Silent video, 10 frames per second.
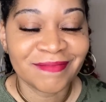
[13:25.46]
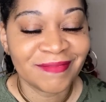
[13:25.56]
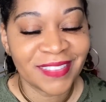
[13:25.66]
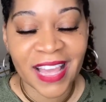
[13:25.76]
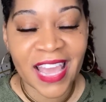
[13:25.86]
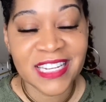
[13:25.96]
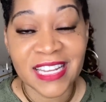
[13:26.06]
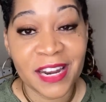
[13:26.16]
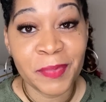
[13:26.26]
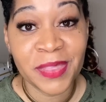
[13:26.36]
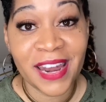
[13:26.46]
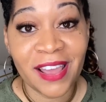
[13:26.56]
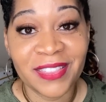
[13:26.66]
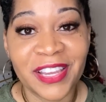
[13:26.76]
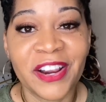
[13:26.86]
I just had to put that out
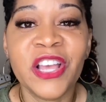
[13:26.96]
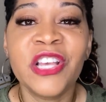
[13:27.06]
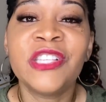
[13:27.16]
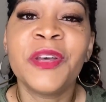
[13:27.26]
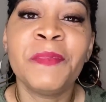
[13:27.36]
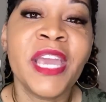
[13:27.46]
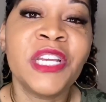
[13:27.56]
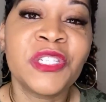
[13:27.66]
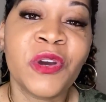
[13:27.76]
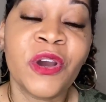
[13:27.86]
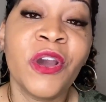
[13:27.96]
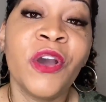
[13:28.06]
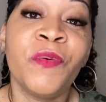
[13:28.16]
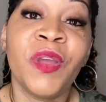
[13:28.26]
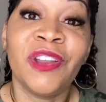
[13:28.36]
there. So make sure
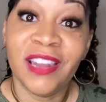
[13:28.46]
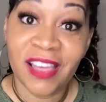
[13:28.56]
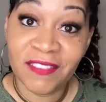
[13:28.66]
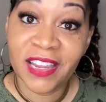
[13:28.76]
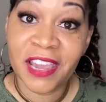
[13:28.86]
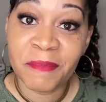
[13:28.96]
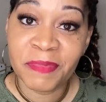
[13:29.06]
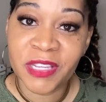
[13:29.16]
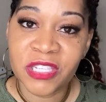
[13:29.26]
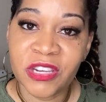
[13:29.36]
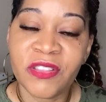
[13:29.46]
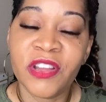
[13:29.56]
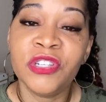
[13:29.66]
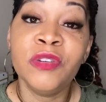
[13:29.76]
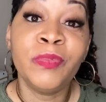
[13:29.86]
when you're leveling up this year that
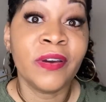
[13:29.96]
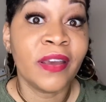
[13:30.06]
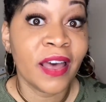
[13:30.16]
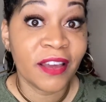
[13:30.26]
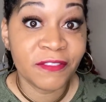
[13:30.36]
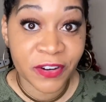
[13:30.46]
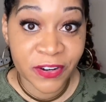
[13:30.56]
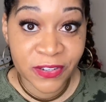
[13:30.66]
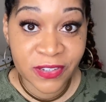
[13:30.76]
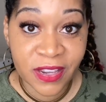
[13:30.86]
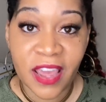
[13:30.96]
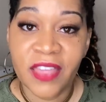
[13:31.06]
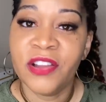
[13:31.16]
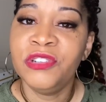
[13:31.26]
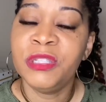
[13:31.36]
you put God first, that
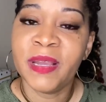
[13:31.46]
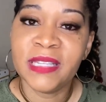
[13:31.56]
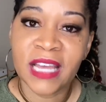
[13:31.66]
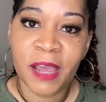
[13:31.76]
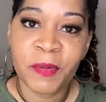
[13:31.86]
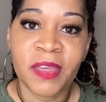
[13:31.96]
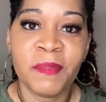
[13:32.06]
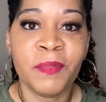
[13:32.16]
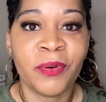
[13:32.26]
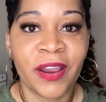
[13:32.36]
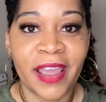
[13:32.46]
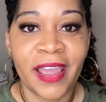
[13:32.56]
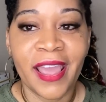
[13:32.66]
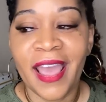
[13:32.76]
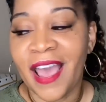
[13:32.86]
you spend time with him and pray.
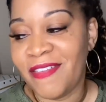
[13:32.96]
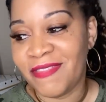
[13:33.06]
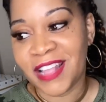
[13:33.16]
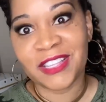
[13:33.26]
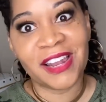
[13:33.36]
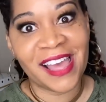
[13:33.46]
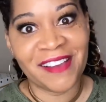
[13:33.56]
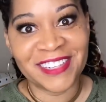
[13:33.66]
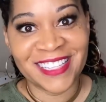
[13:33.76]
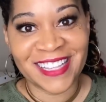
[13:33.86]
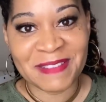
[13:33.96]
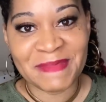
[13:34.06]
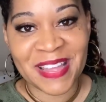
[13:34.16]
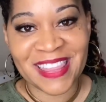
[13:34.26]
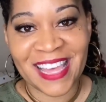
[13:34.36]
And that's all I have to say
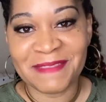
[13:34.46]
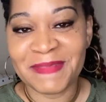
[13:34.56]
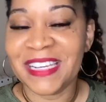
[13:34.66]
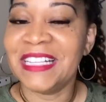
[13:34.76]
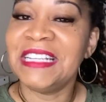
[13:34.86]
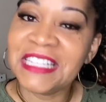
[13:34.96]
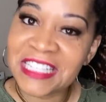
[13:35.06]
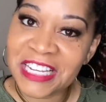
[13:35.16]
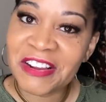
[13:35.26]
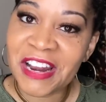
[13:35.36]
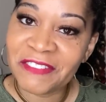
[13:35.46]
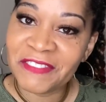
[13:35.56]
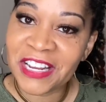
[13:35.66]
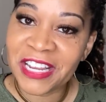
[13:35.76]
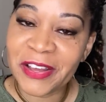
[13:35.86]
about that because this is a credit
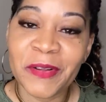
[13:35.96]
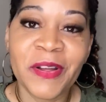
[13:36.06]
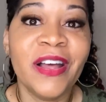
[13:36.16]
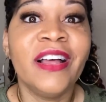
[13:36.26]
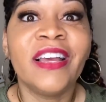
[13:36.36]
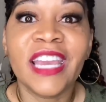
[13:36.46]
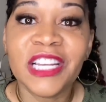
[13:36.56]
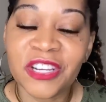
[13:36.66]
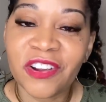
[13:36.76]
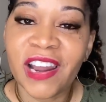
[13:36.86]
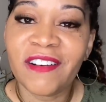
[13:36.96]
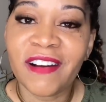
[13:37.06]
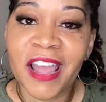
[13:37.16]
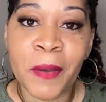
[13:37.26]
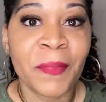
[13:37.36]
video. Get your credit
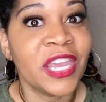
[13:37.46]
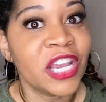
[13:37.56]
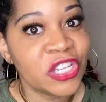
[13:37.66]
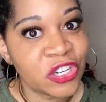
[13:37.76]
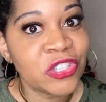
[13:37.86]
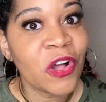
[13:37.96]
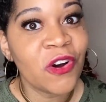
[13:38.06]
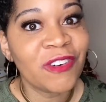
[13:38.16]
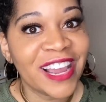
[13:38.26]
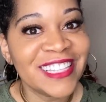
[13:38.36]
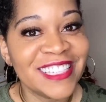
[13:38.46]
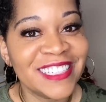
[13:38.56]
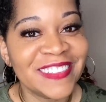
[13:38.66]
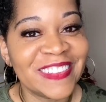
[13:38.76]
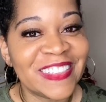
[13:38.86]
right, but get your soul right too.
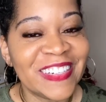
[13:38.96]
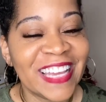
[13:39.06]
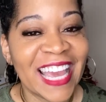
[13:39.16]
Okay?